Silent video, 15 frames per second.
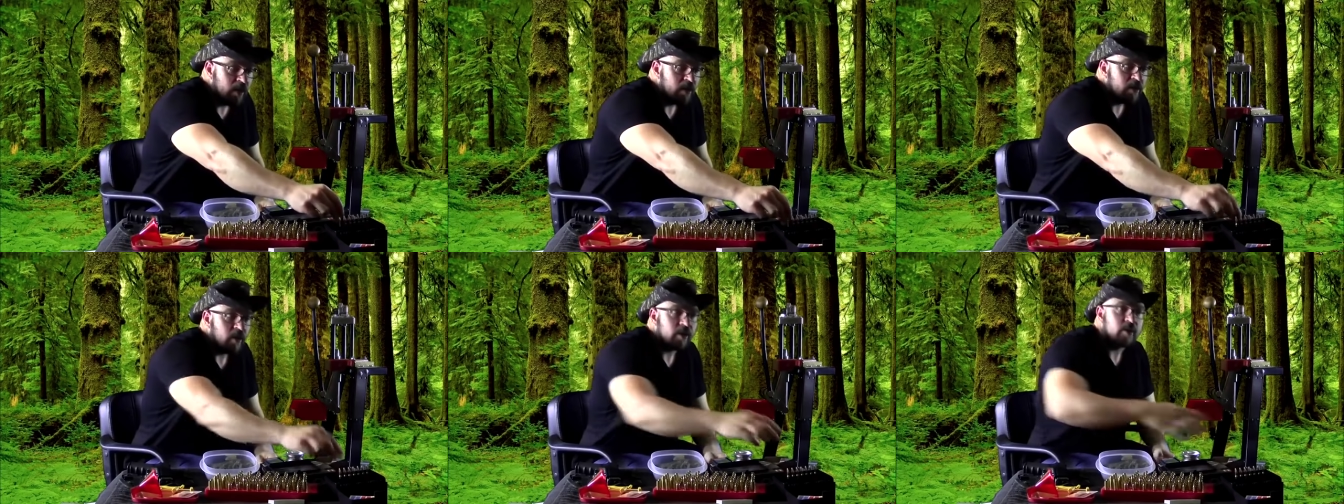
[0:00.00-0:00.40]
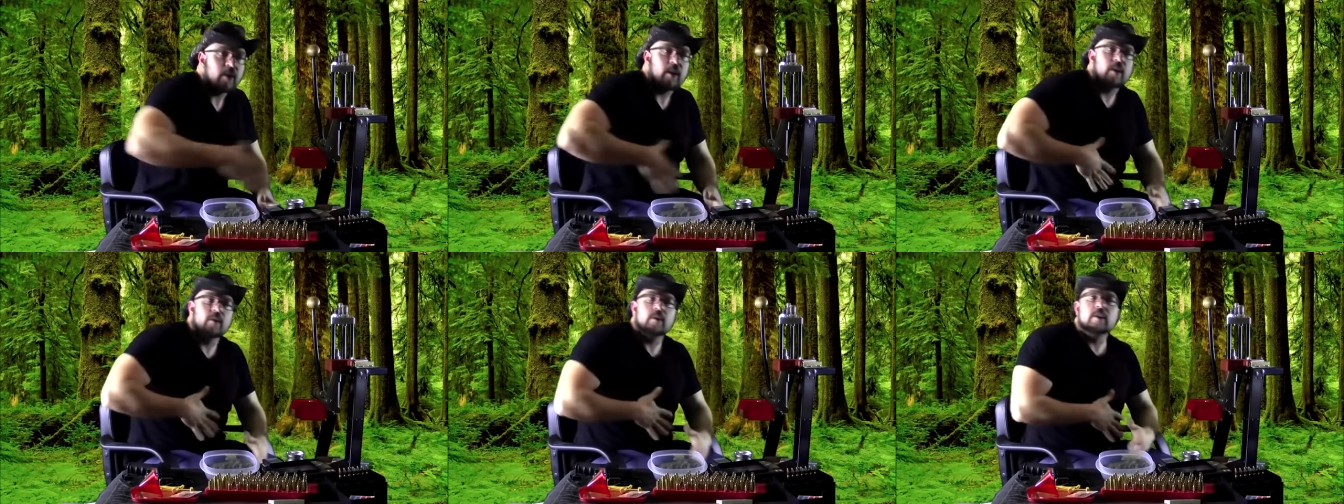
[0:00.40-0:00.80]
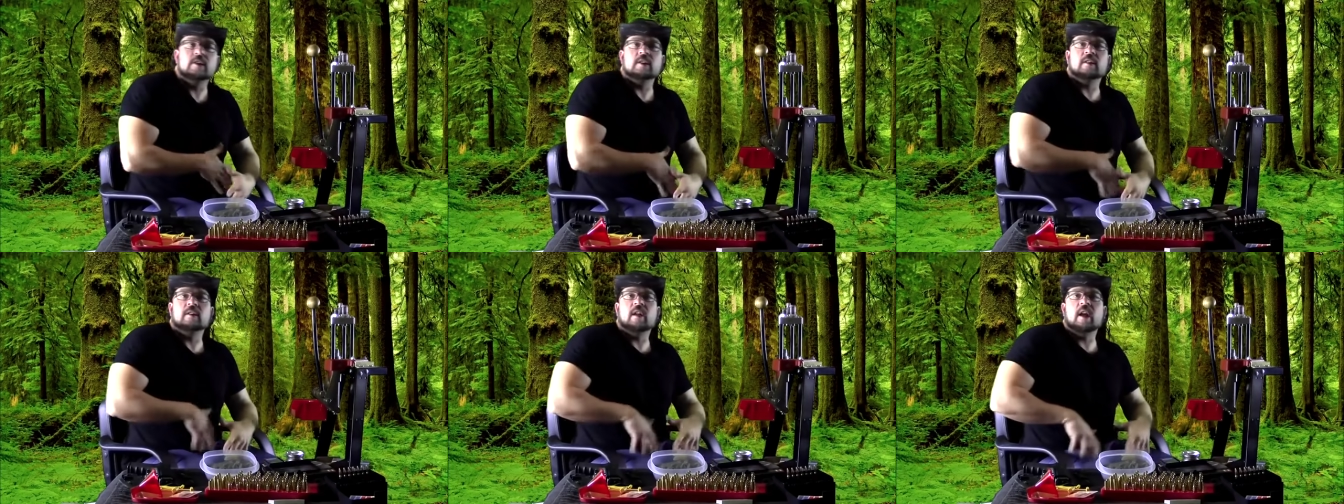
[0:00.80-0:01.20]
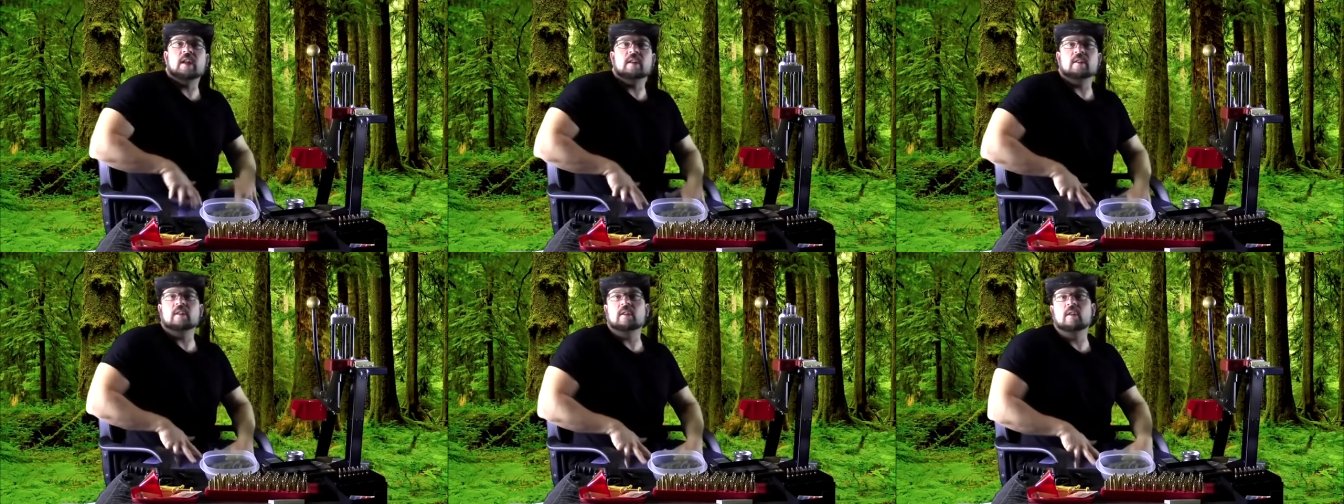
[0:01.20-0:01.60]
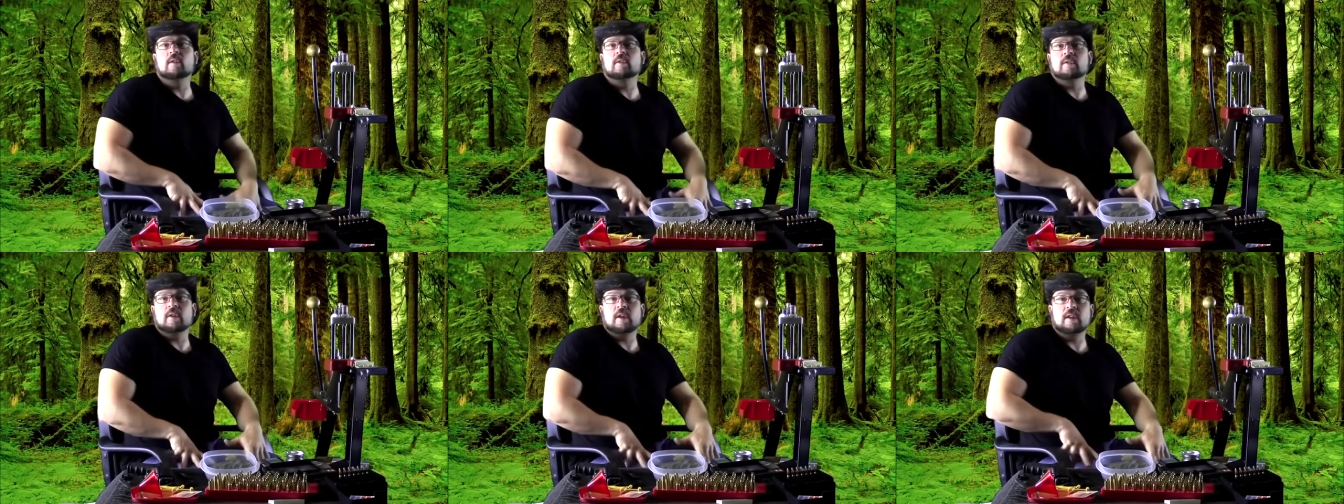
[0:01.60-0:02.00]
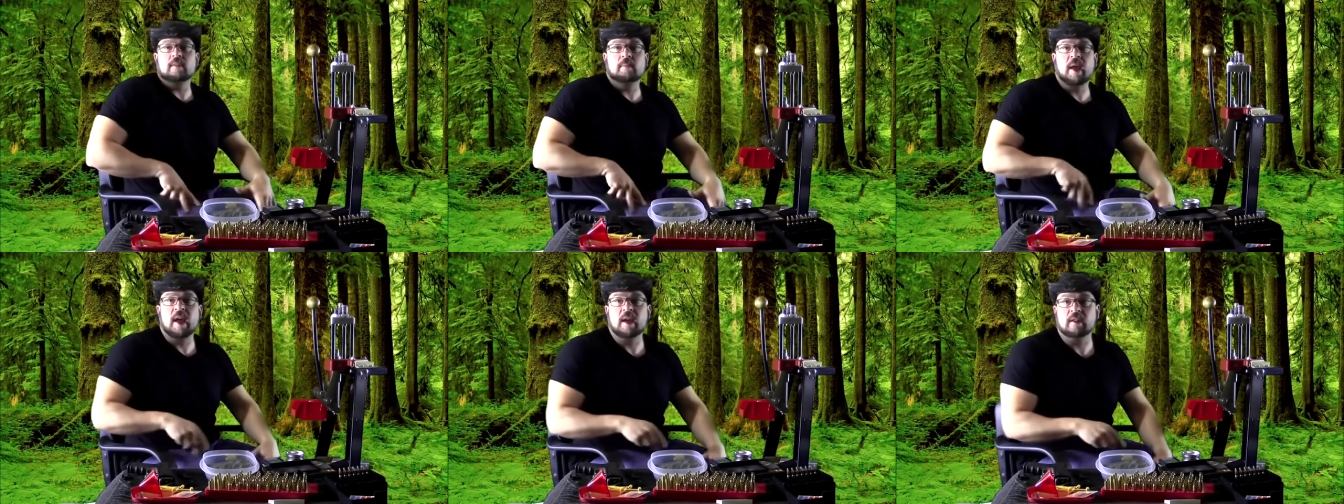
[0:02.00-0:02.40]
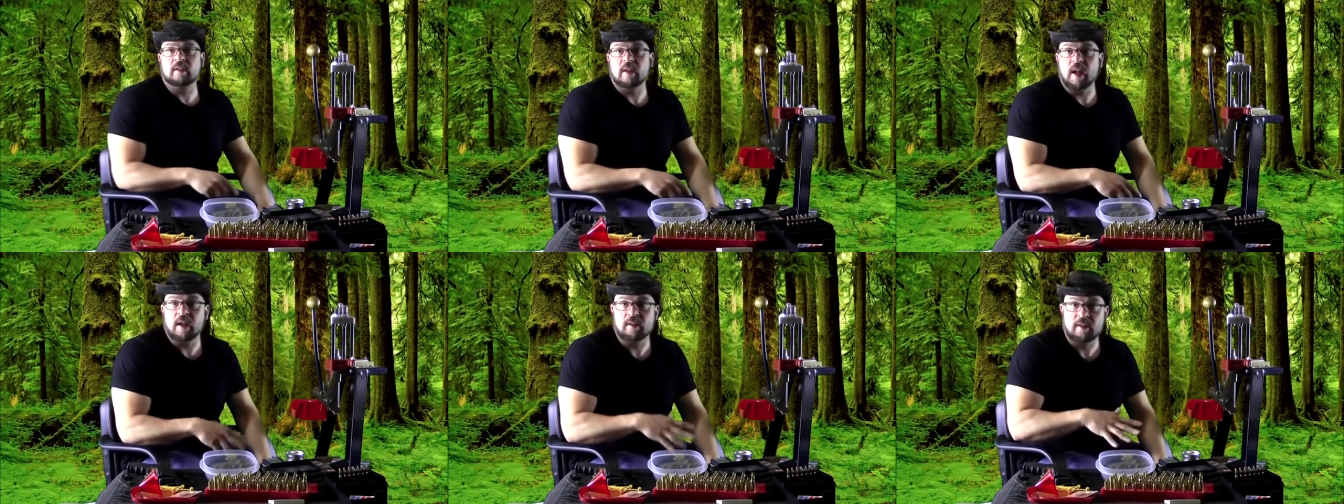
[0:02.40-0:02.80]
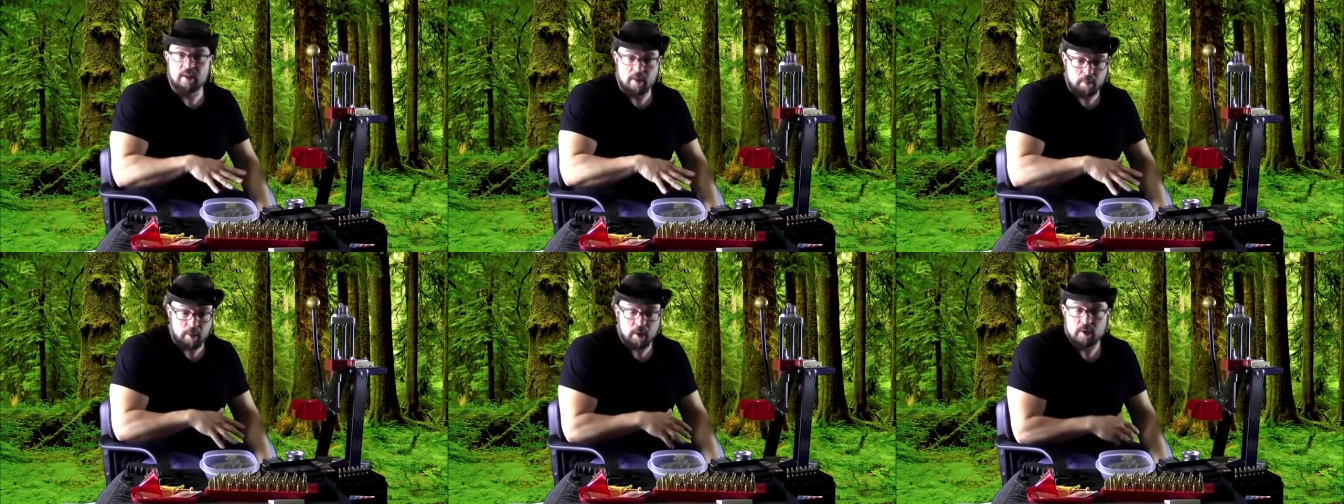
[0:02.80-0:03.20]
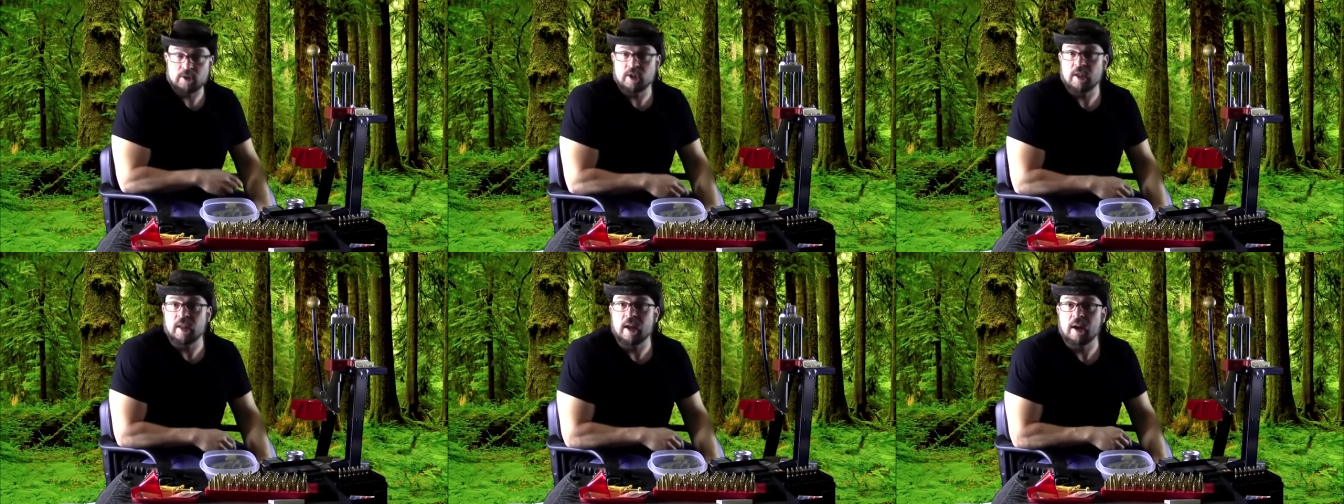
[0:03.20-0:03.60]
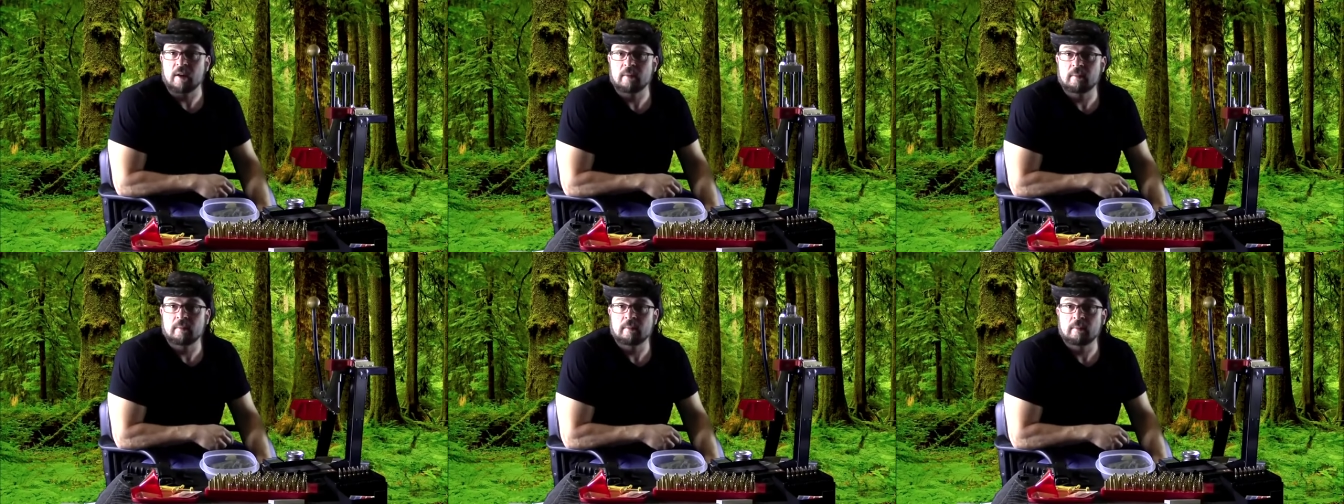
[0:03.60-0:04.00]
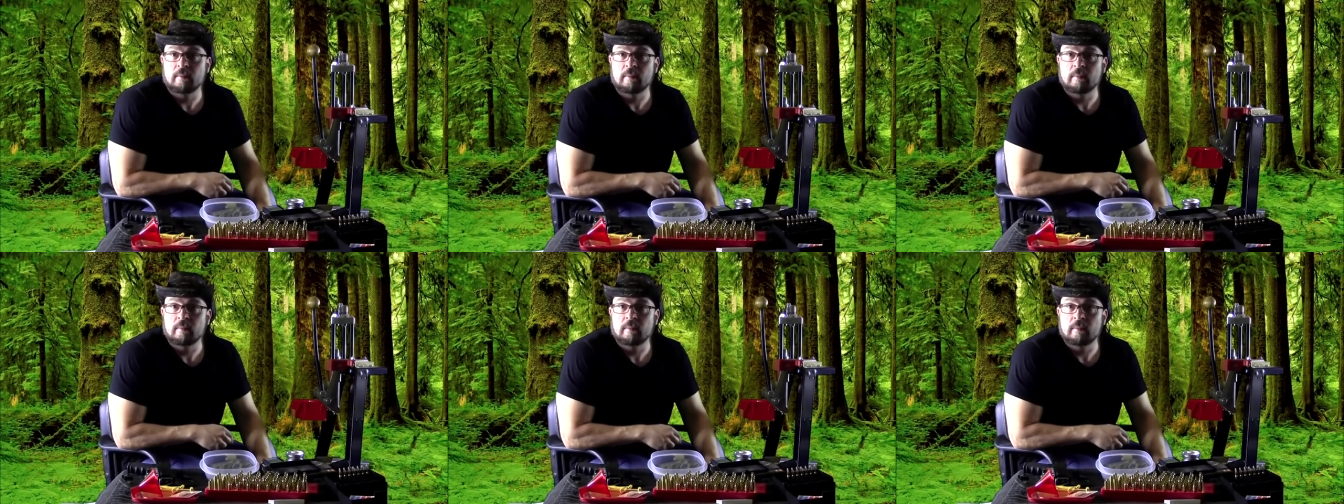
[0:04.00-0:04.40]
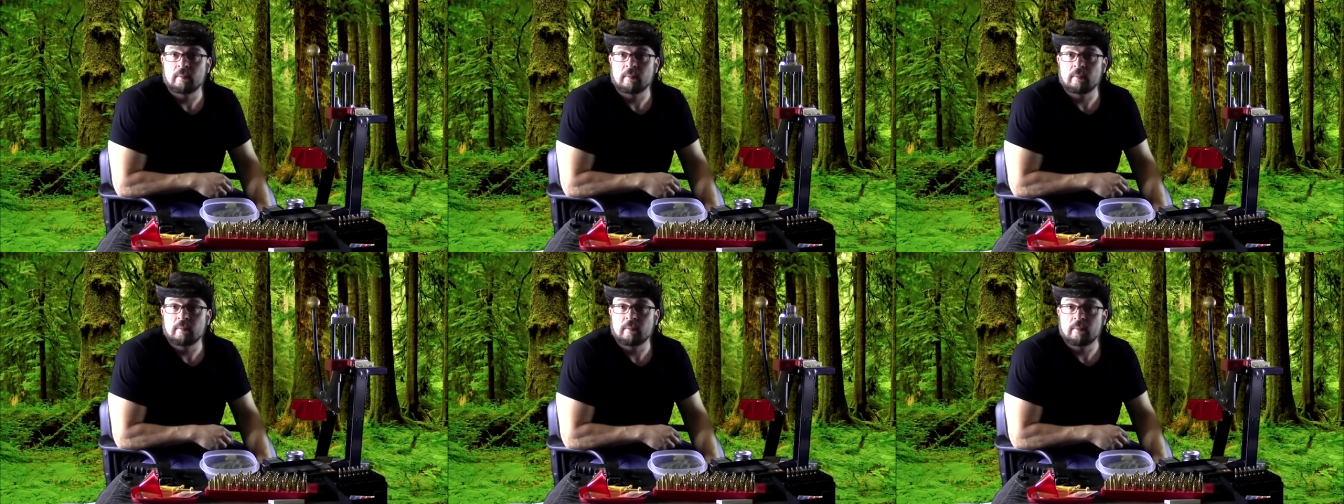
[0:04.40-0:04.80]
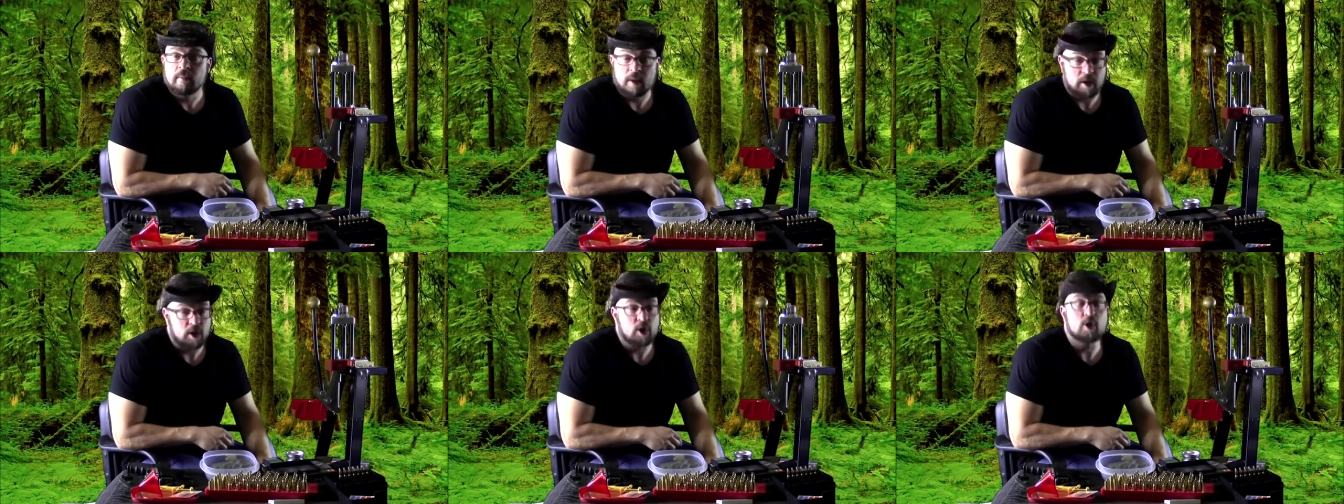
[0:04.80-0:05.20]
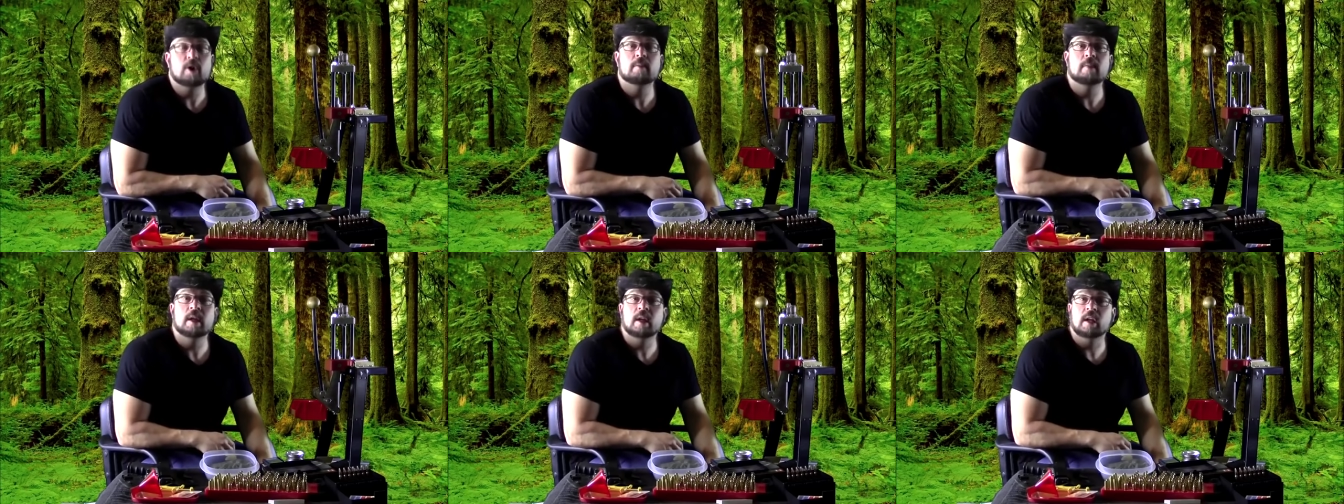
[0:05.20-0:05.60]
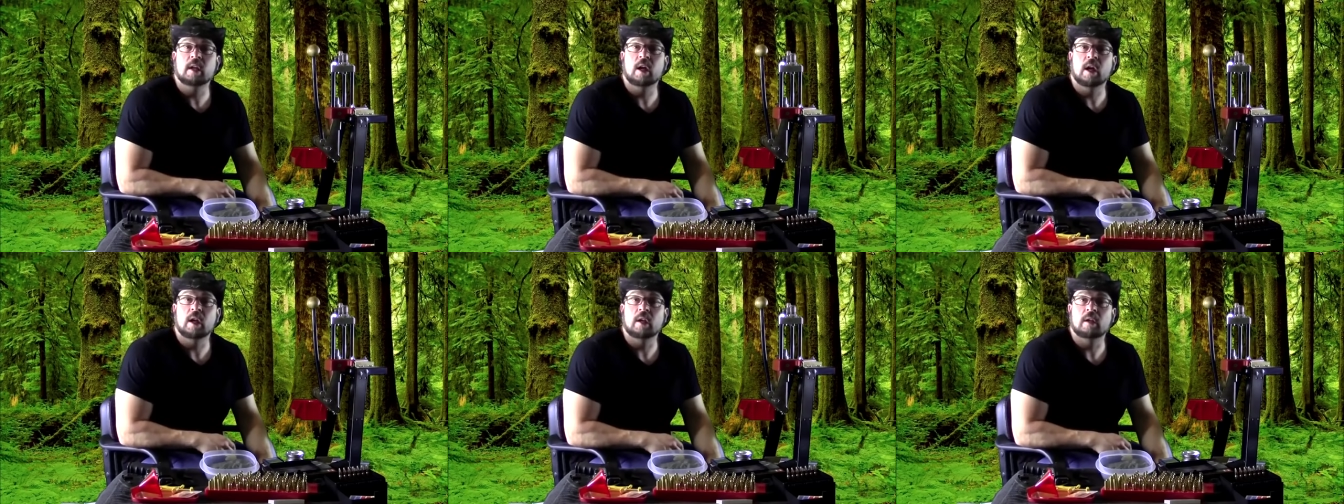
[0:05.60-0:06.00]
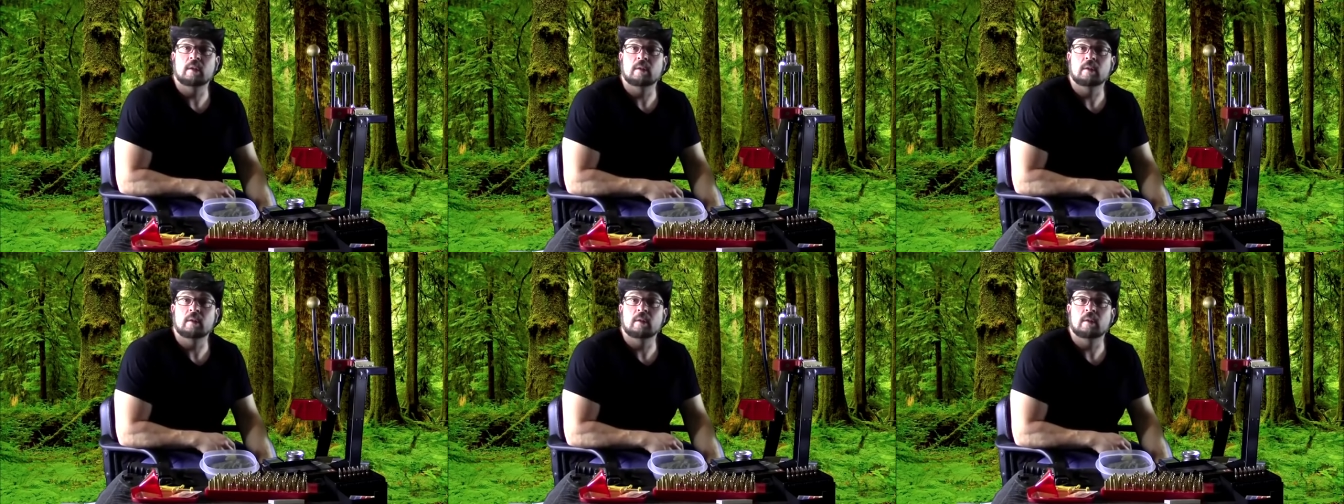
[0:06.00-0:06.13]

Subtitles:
he starts trying to reach inside his clothes or his pants and I see a bulge in there? That could be a gun.